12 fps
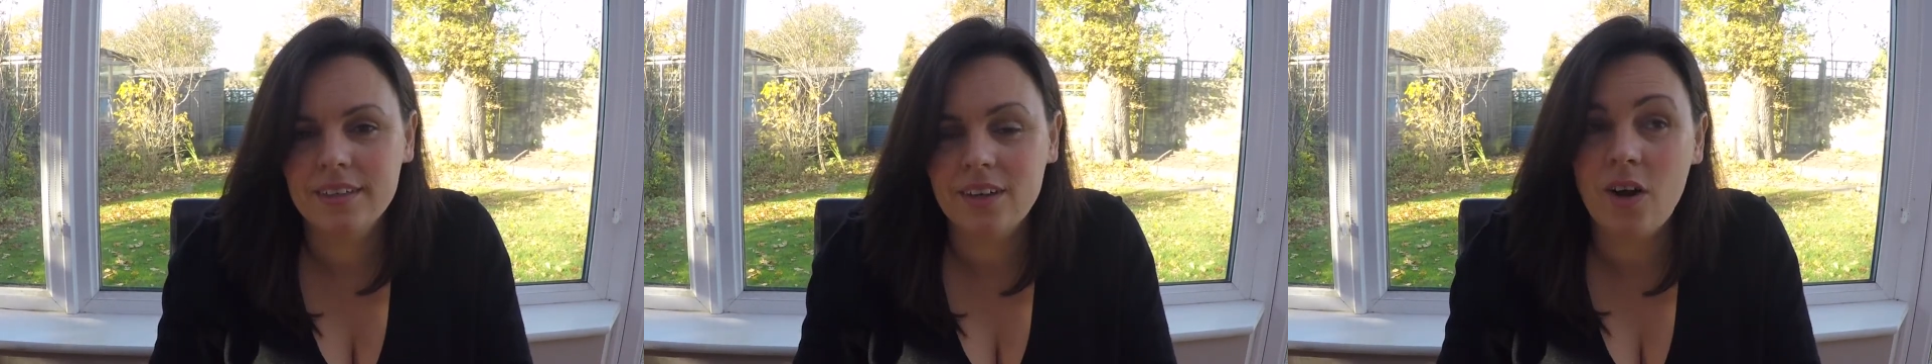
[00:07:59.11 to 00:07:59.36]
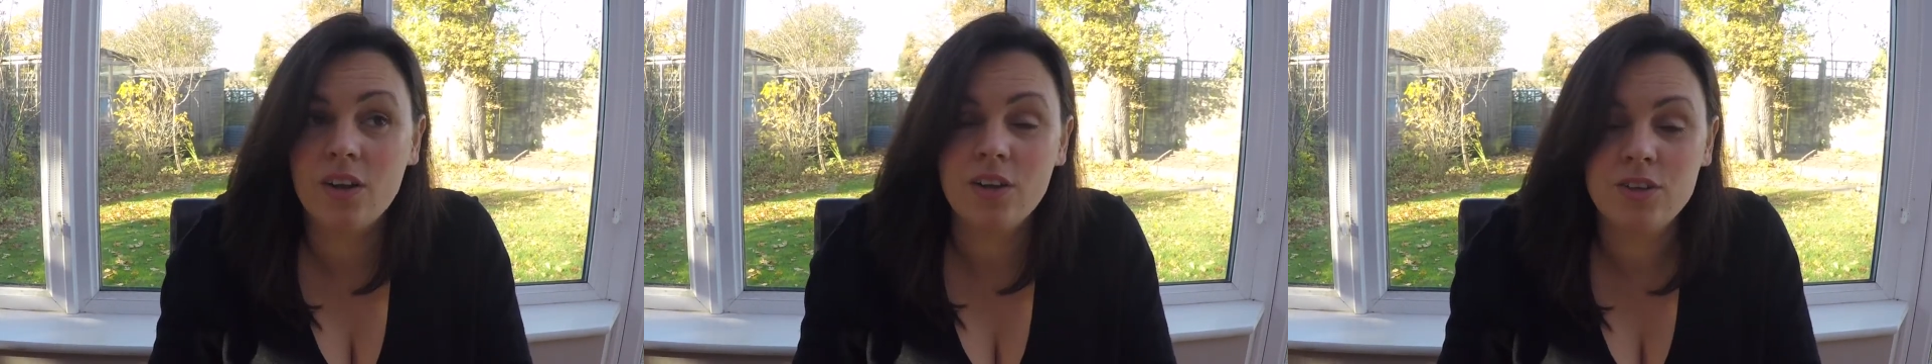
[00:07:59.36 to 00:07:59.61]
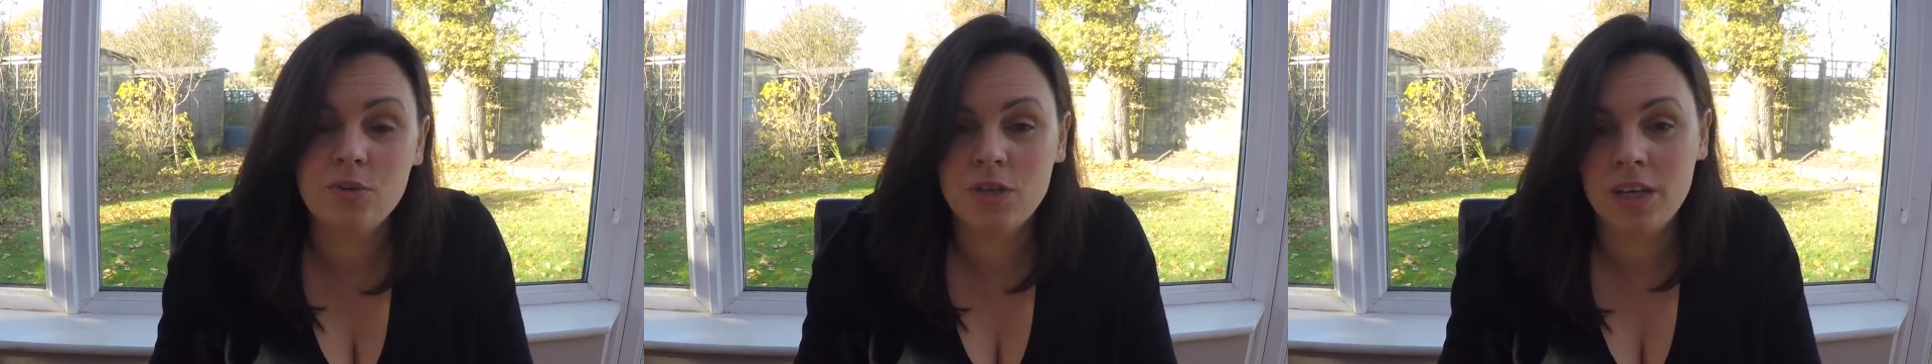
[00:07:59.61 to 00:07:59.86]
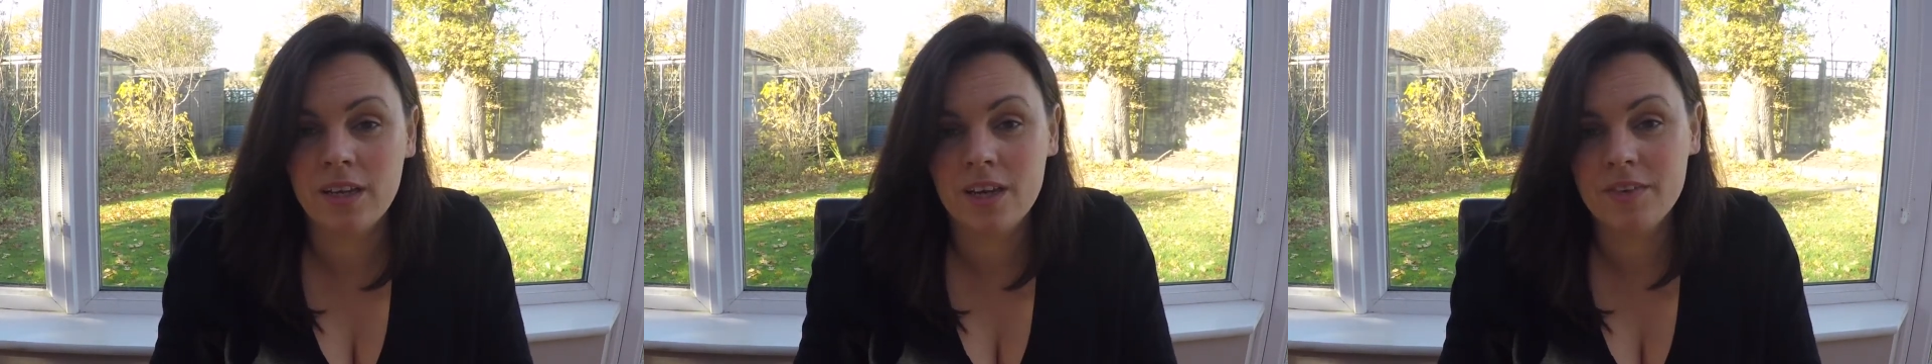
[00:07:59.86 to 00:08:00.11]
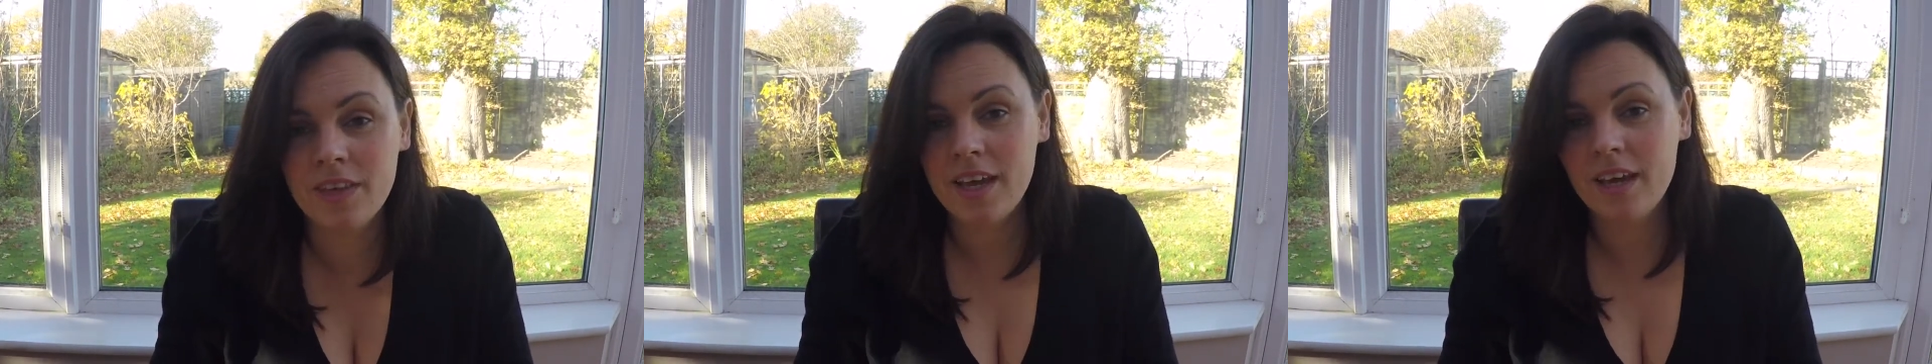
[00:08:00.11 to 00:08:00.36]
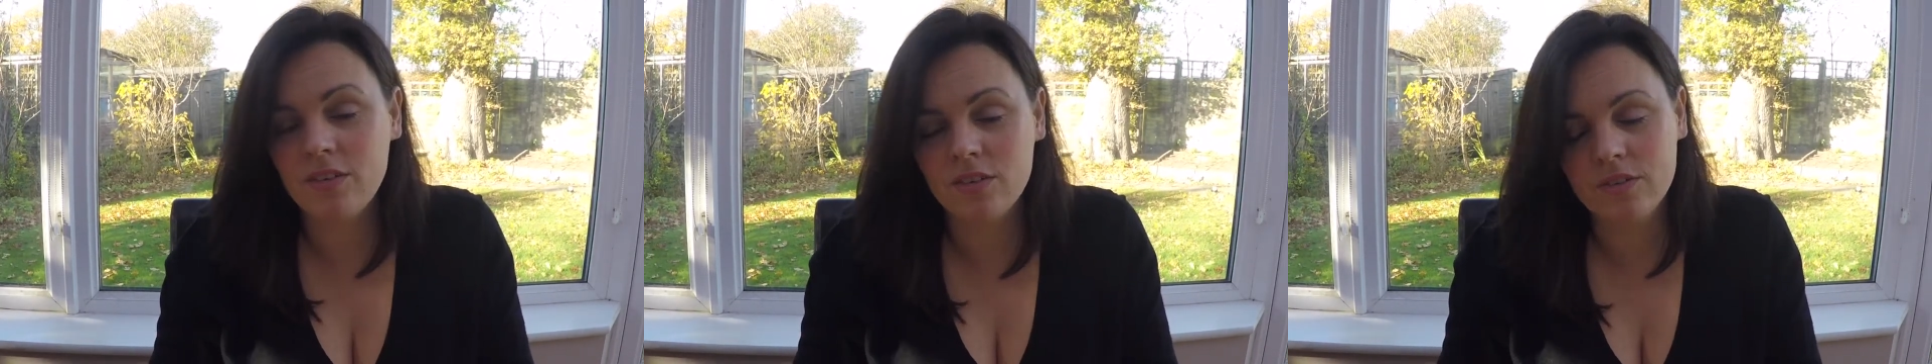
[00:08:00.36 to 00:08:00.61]
got a YouTube channel over
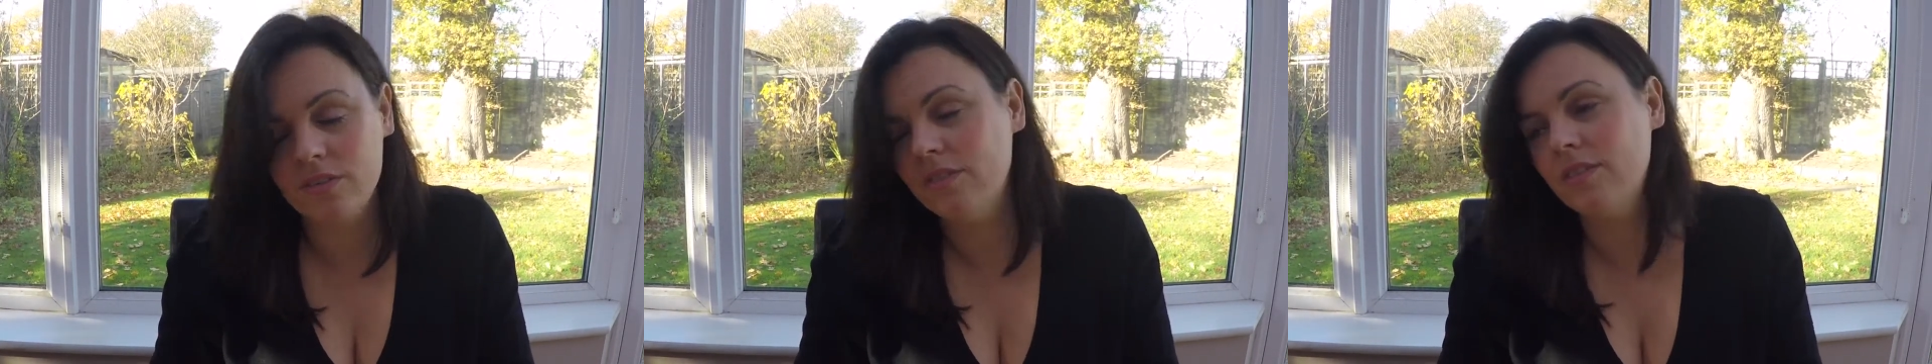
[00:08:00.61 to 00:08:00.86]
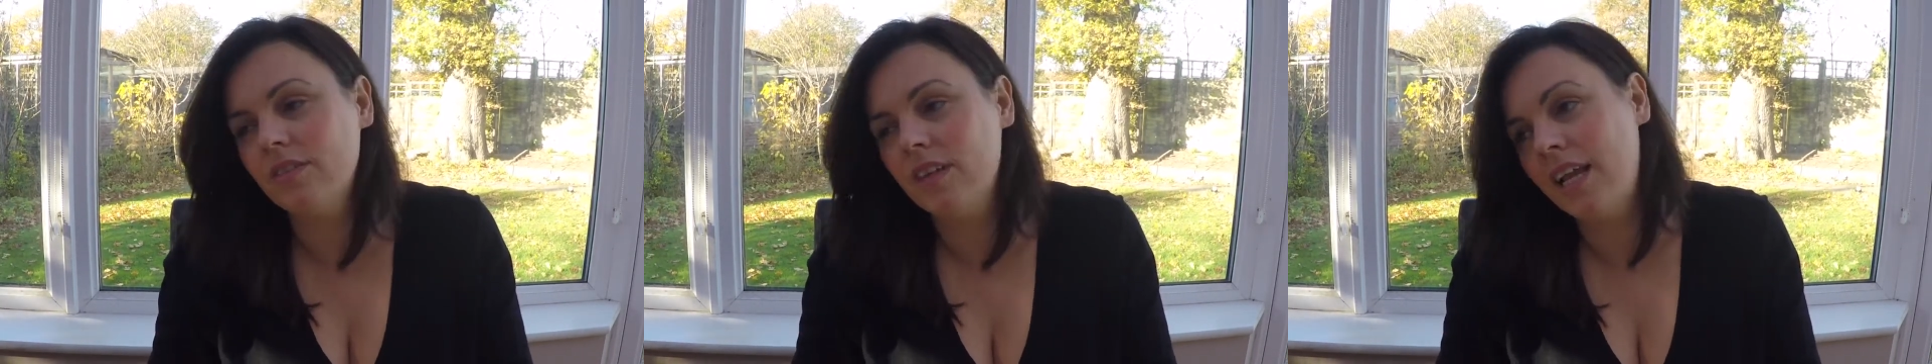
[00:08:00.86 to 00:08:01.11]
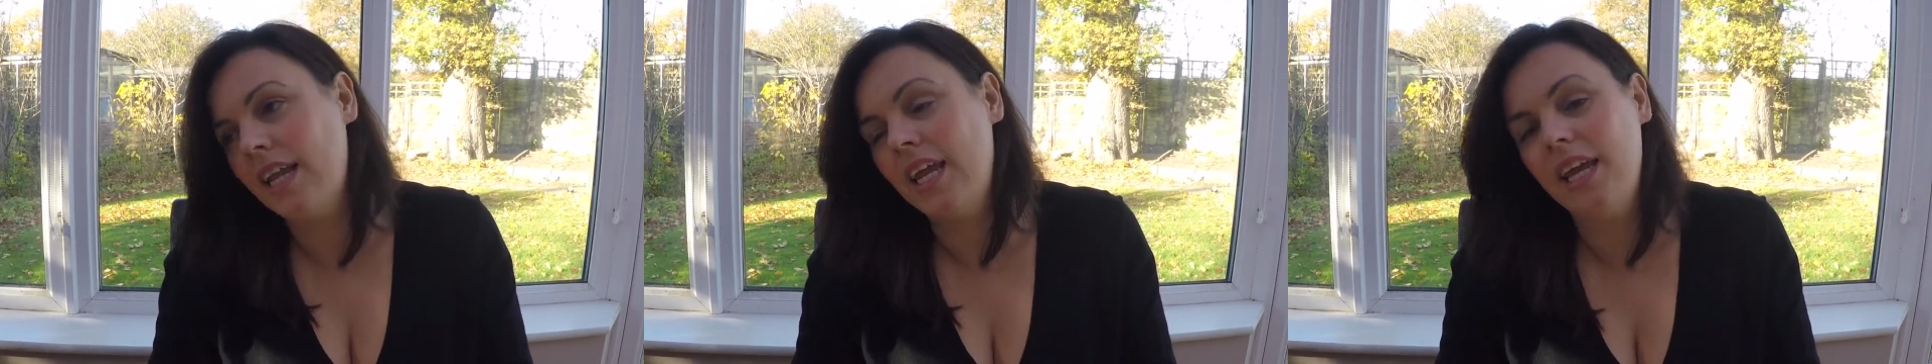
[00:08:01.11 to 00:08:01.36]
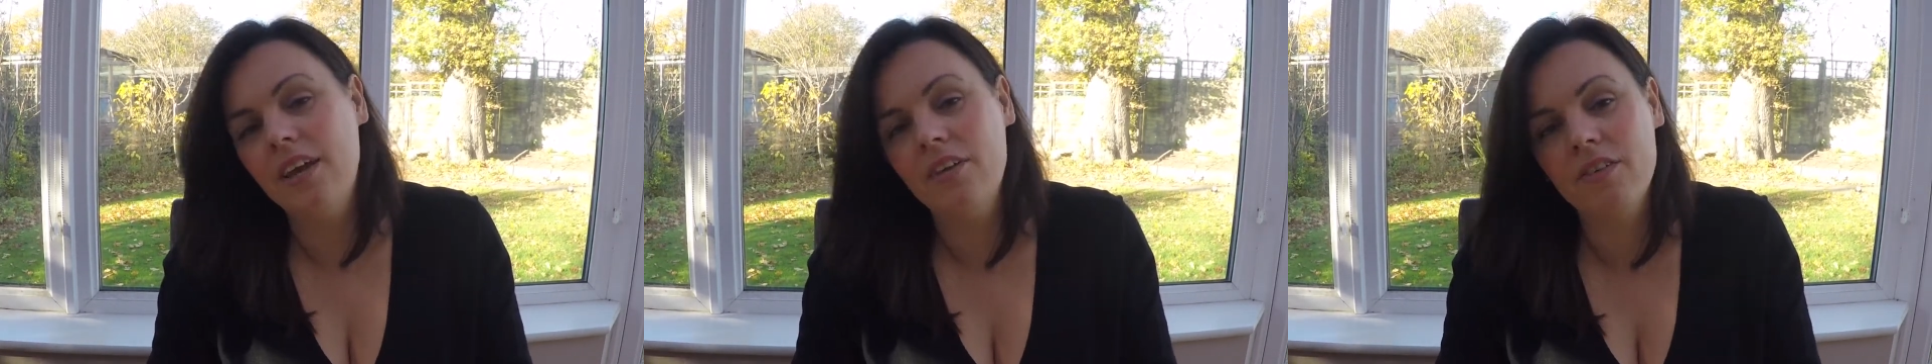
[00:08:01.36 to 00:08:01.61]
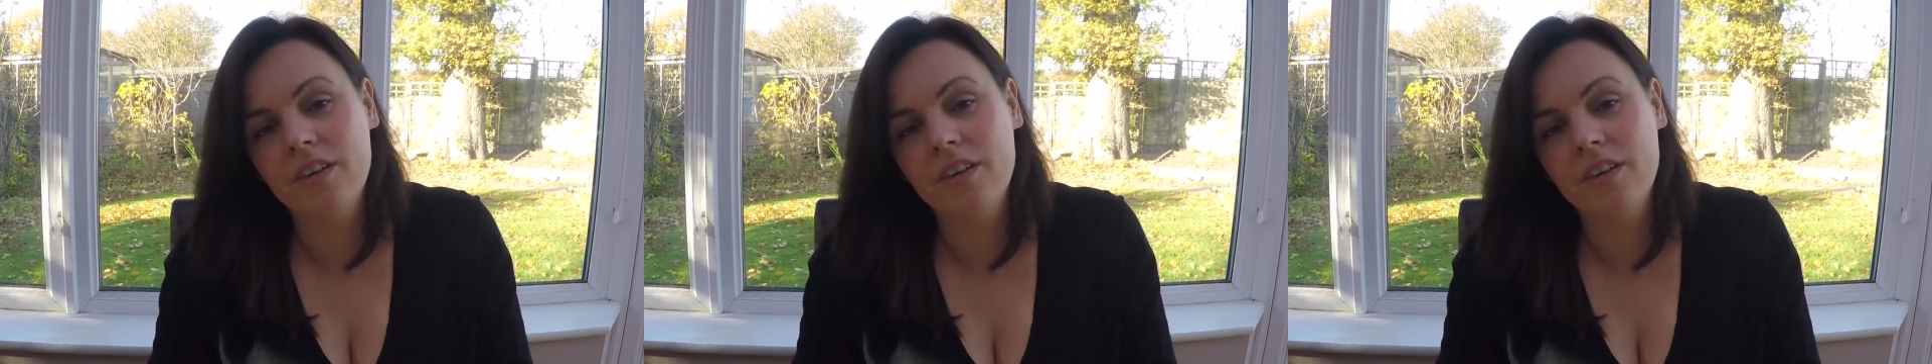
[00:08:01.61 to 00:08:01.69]
there, or and here